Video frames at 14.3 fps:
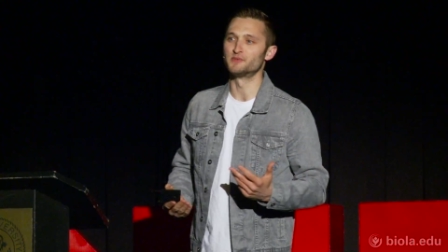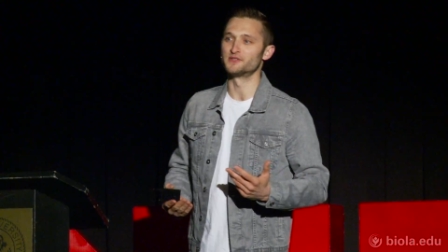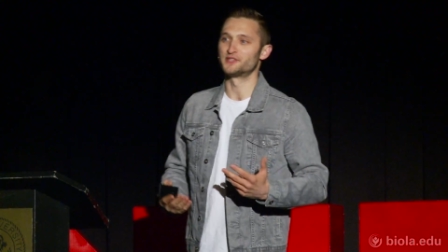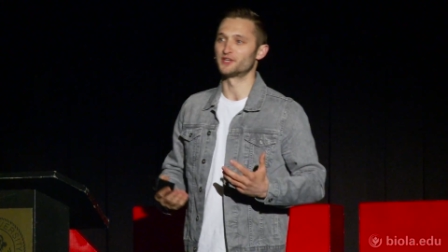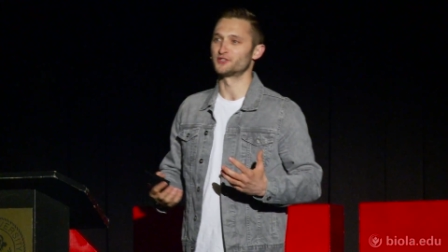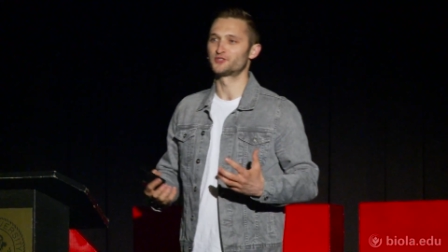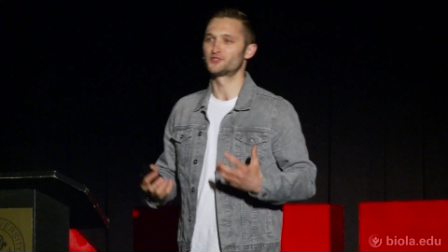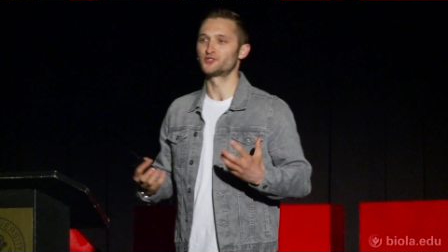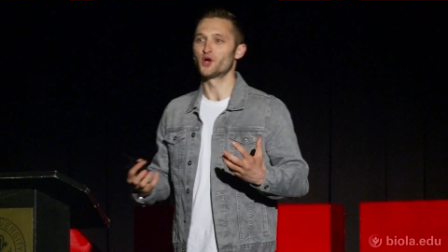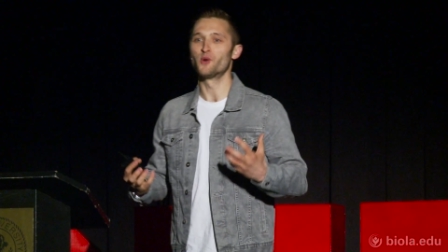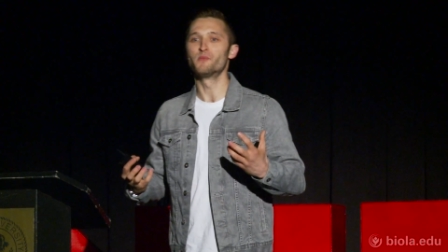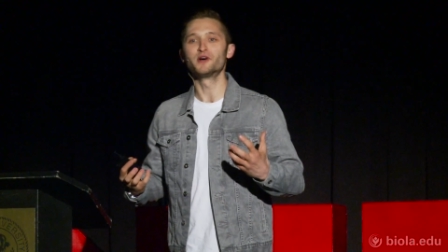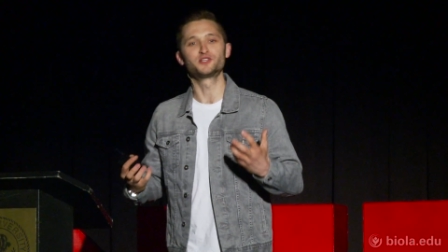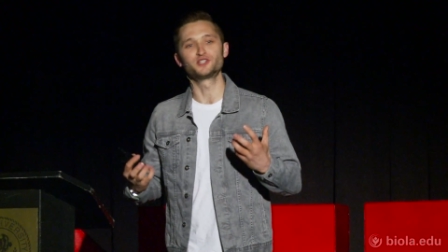but there's so
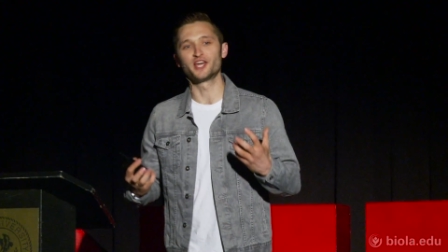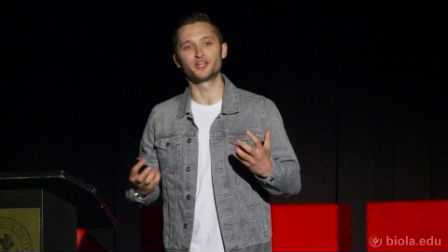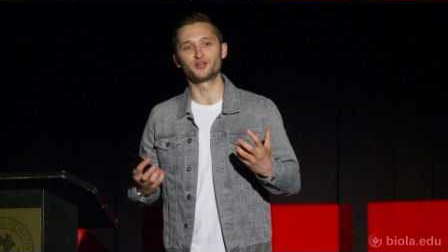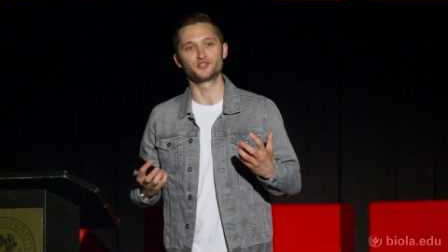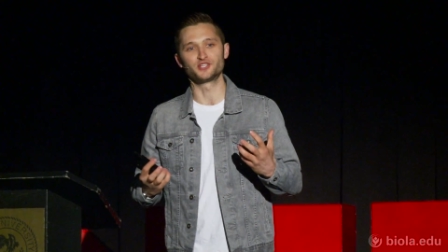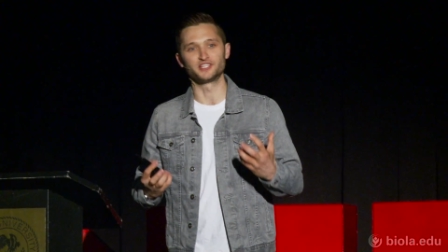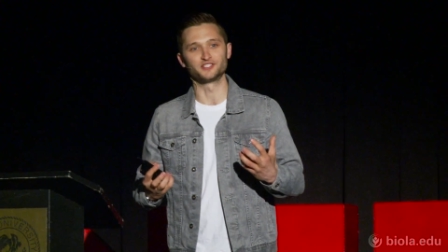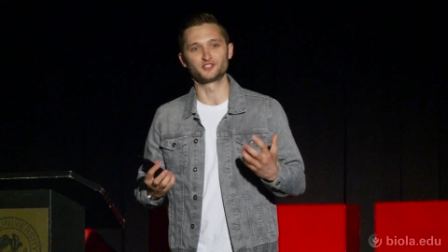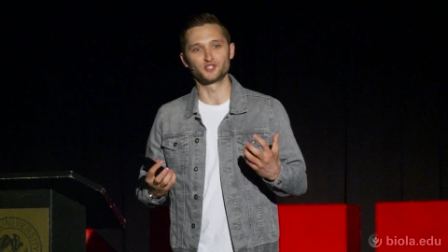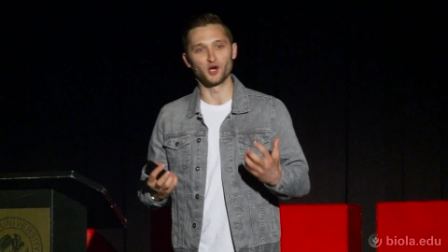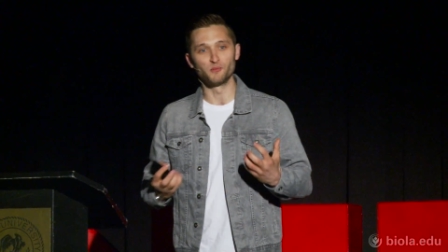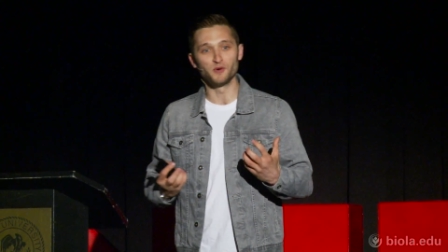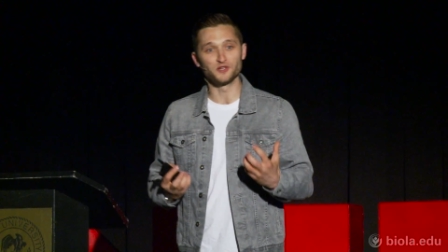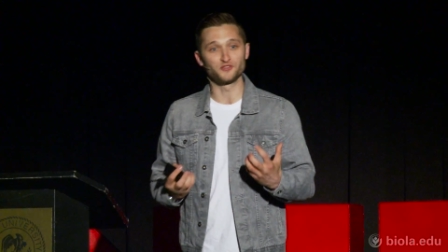much energy and
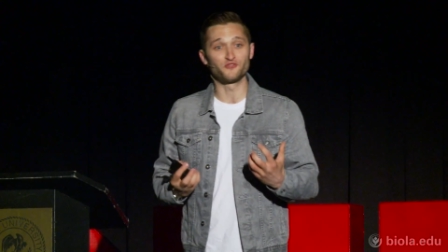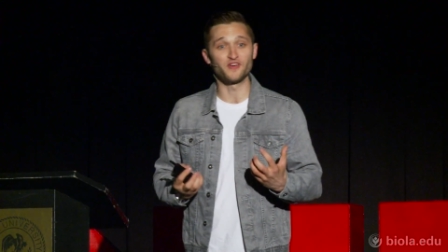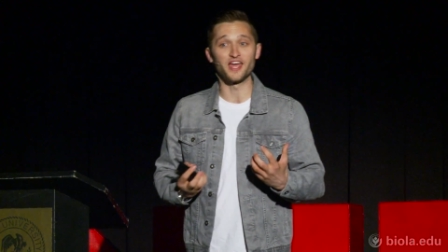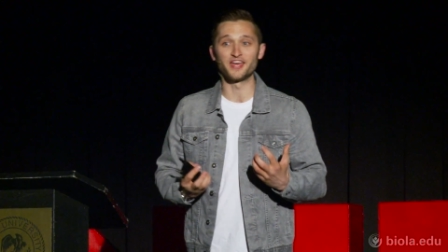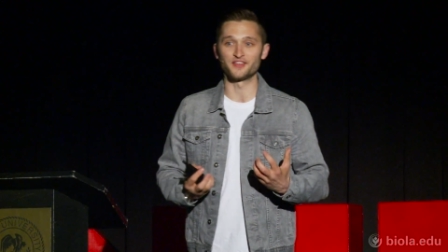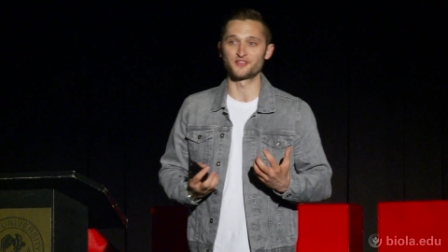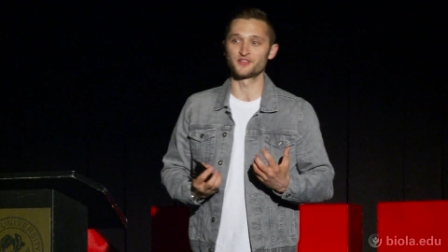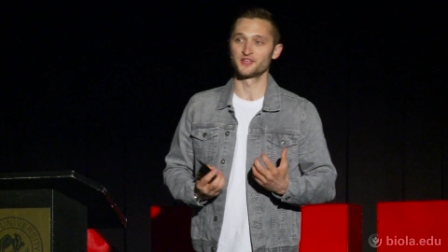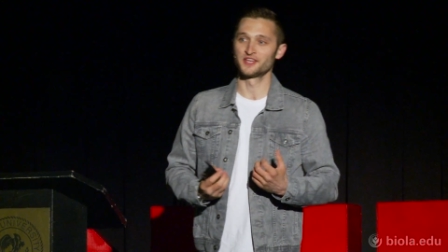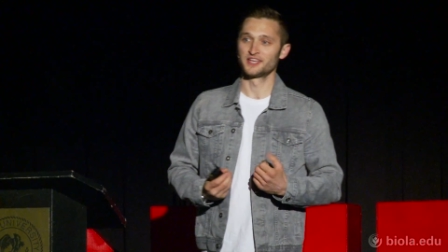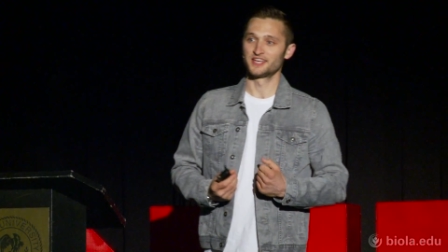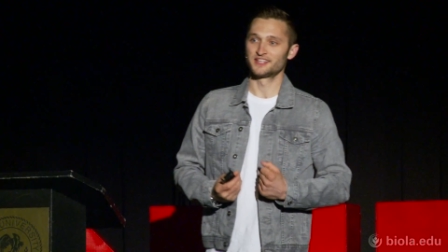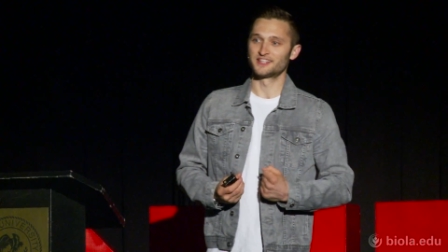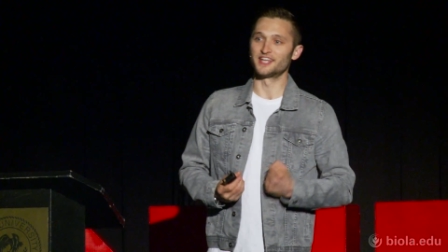so much faith
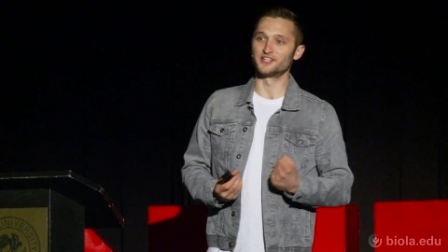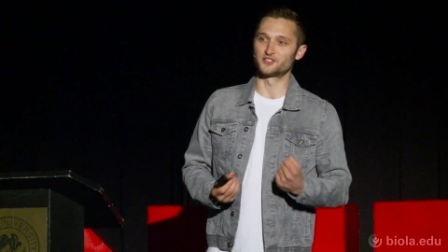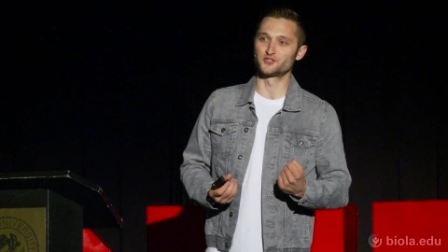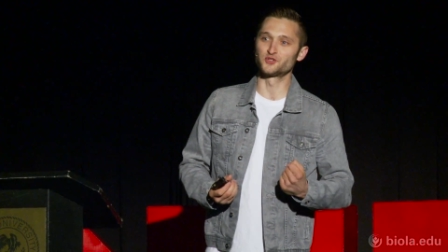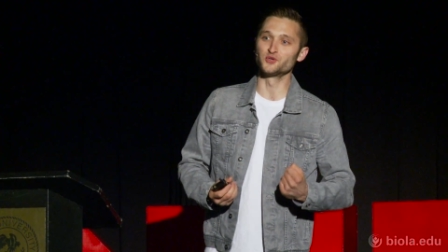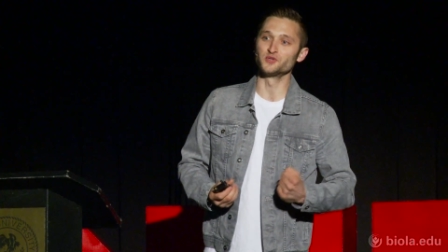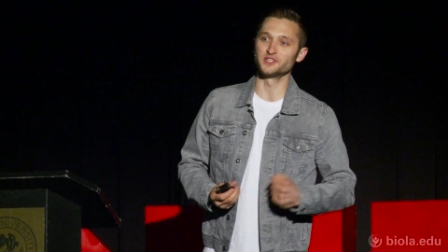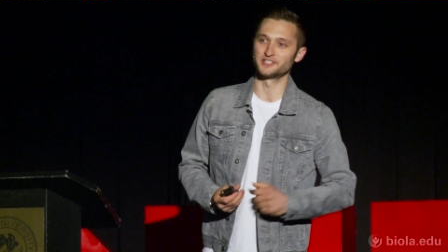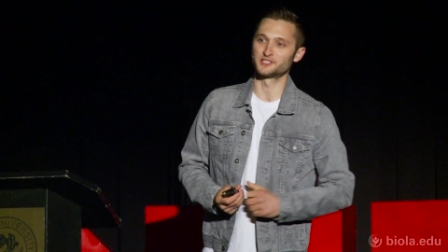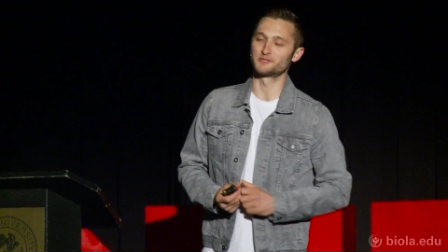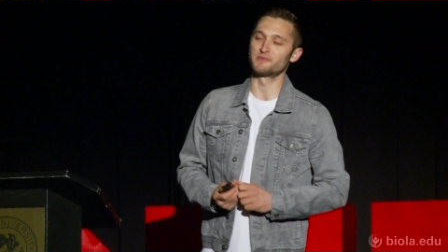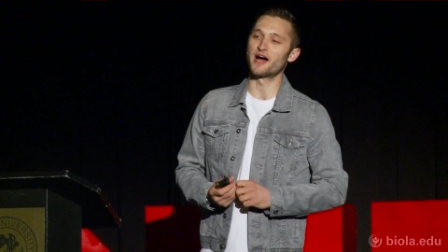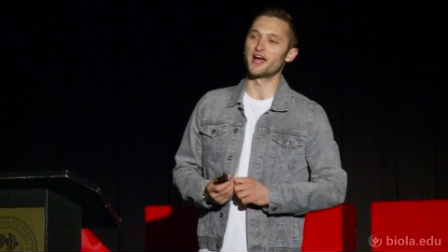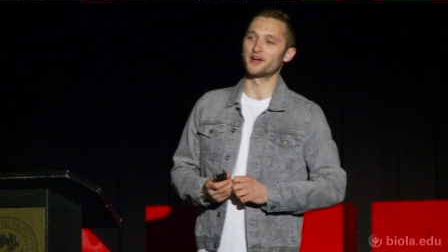that it's truly
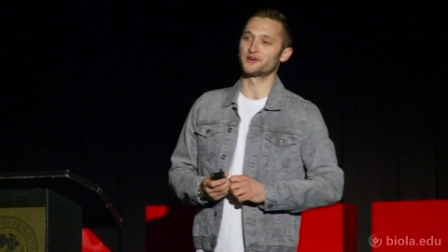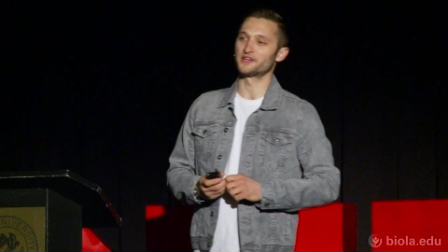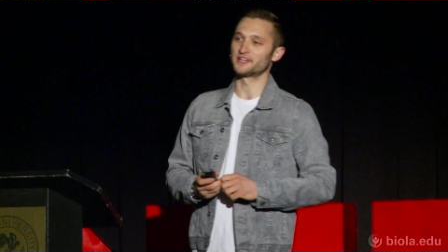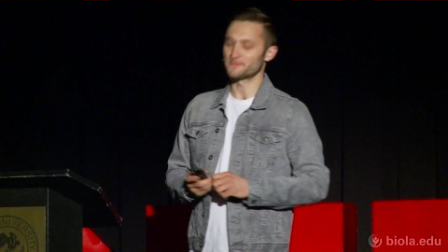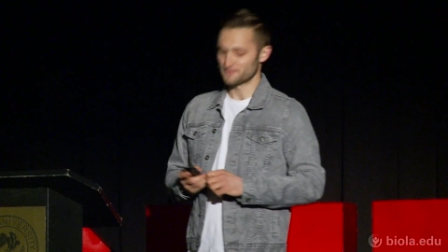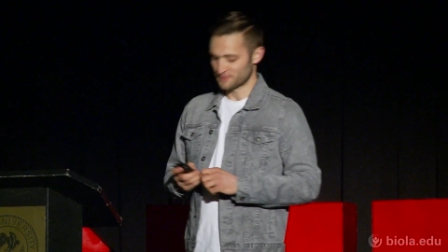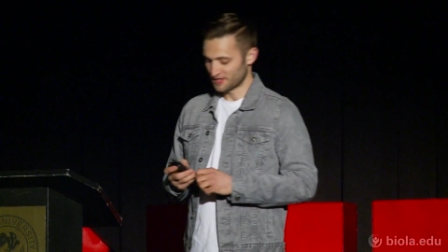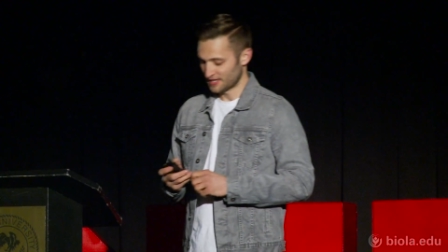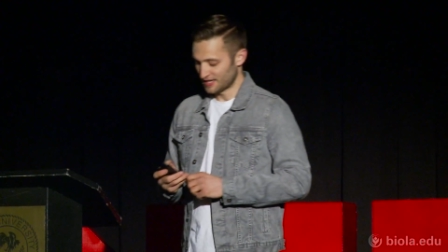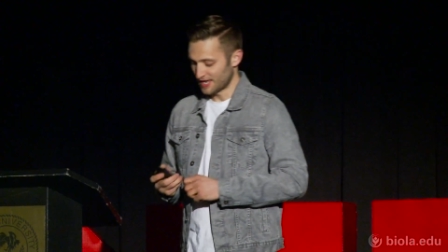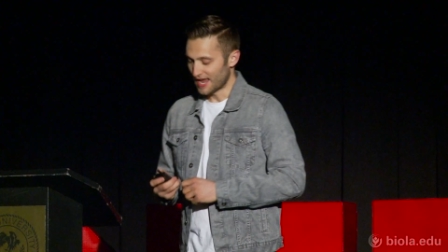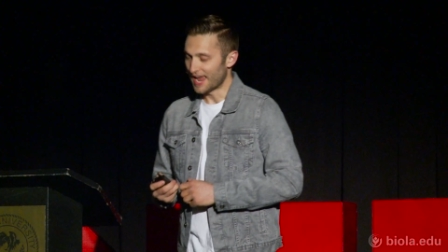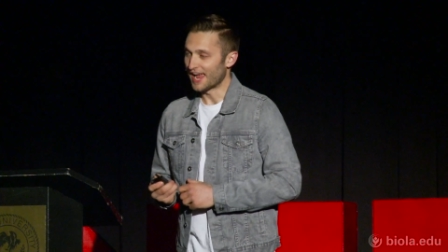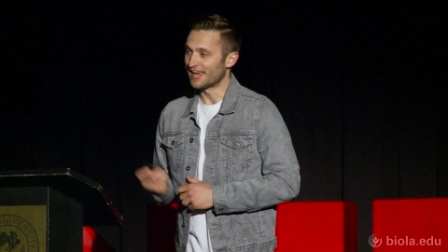inspiring.
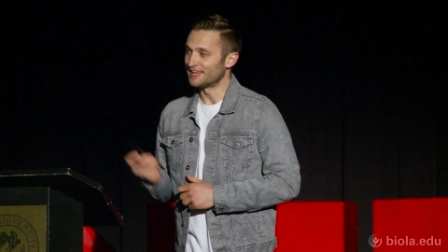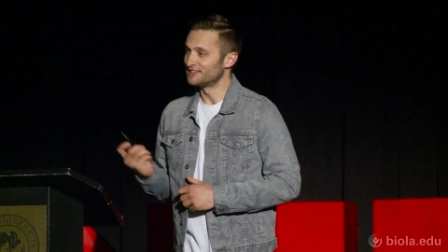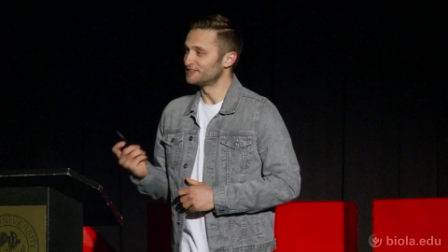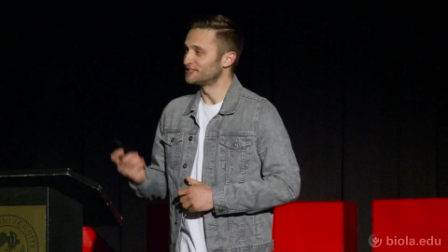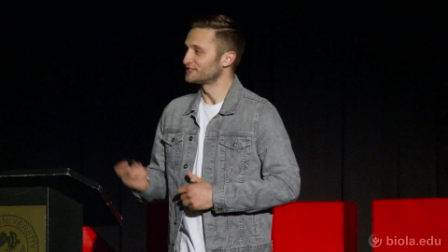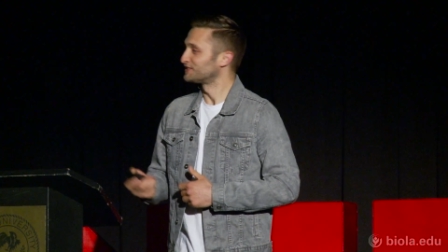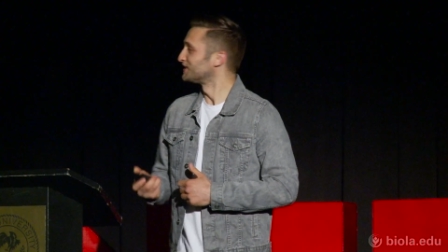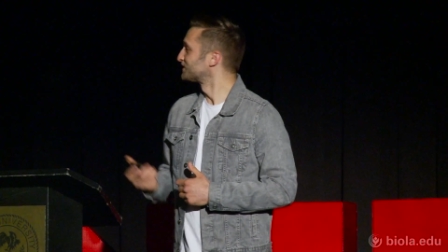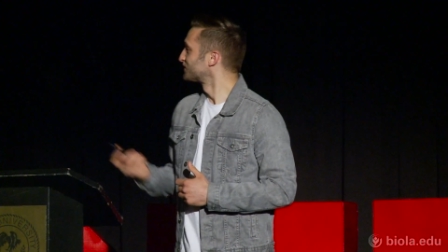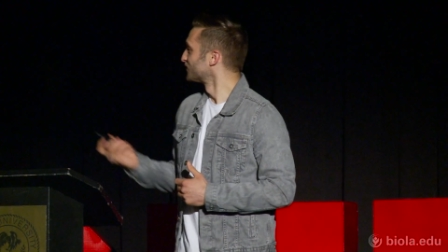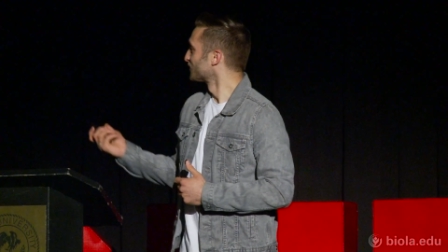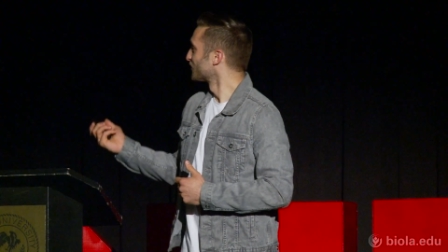And this, this little